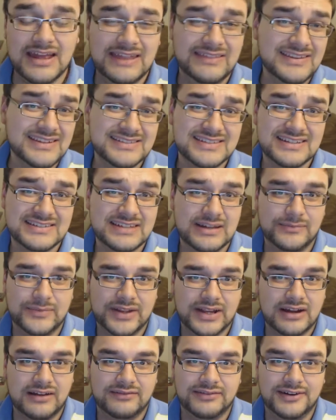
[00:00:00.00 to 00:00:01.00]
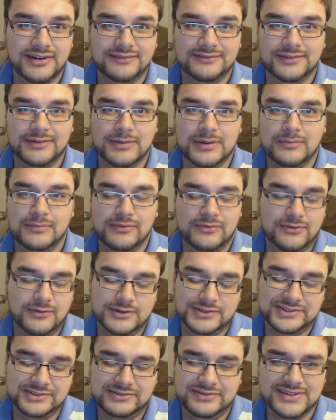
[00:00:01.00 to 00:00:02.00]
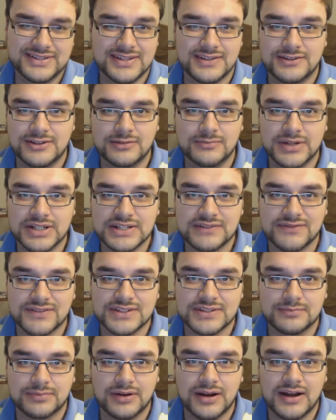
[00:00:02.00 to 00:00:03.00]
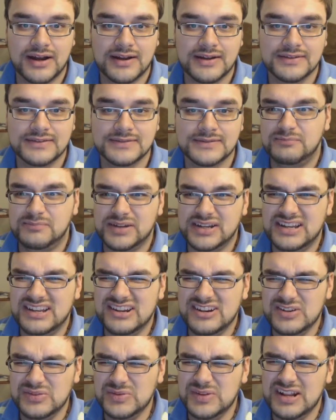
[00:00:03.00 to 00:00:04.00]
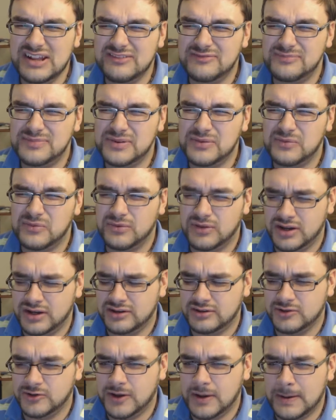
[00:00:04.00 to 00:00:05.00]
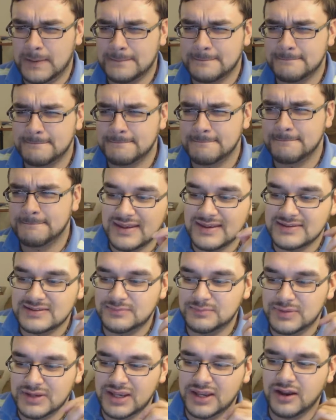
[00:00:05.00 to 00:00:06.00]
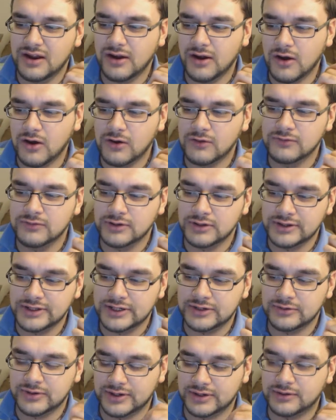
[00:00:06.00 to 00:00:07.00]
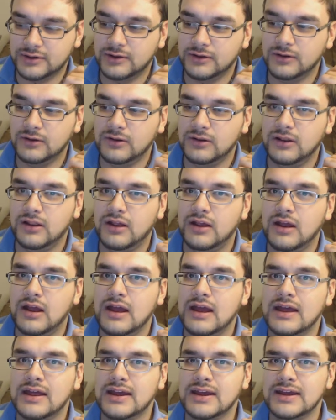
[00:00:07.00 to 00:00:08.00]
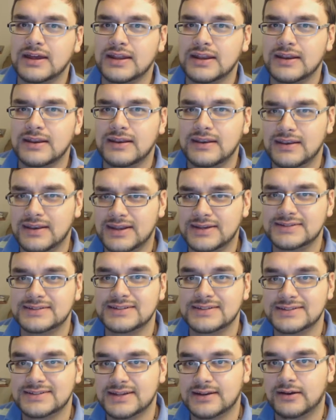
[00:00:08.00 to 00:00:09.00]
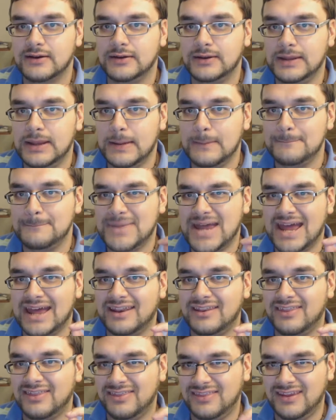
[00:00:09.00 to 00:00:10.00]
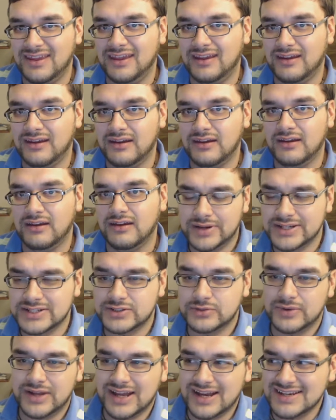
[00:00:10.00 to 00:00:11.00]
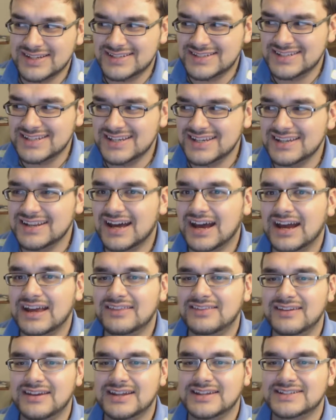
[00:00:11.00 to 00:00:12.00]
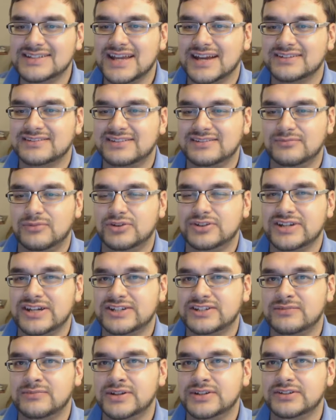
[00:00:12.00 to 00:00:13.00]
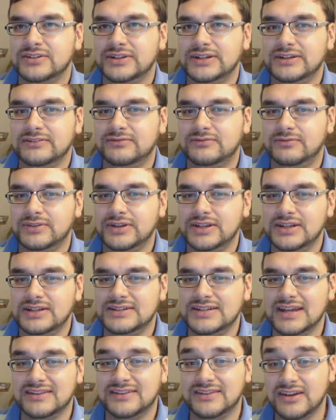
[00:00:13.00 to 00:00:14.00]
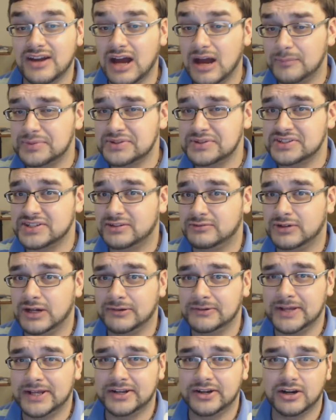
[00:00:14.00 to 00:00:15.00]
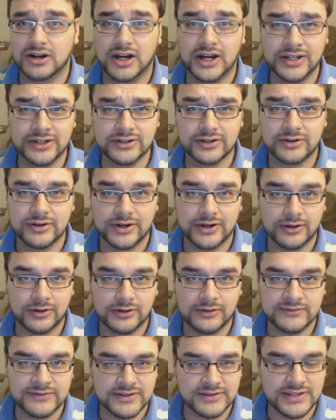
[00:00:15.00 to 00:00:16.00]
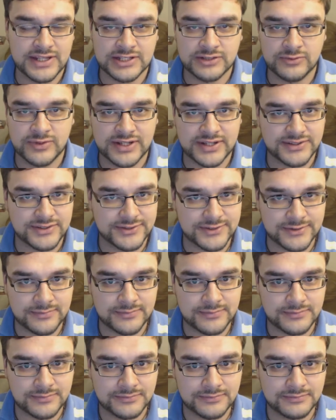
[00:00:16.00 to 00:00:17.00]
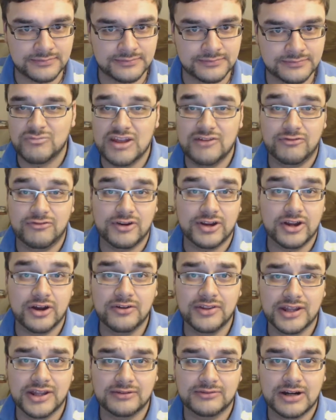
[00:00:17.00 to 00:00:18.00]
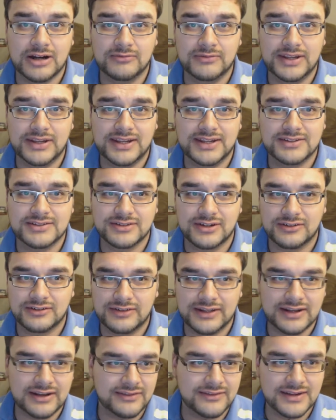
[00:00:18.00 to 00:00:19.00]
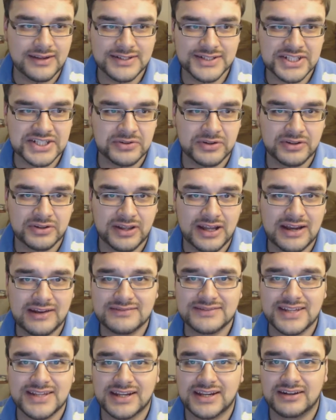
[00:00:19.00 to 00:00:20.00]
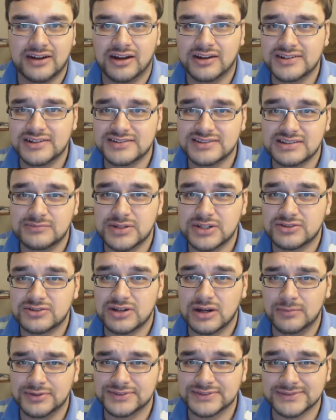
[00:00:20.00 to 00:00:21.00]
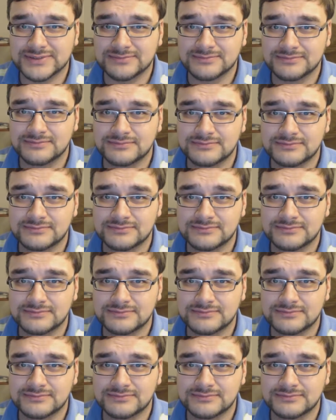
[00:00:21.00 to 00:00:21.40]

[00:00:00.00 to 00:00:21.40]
And this is something I've heard from him before, so it wasn't too much of a surprise. But here's what I've been wondering. Is being overly critical necessarily a bad thing? Because the way I see it, I think it's actually more detrimental if we take the opposite route and are undercritical of the things we consume. If we go that route, we can start letting things into our lives that can honestly be troublesome.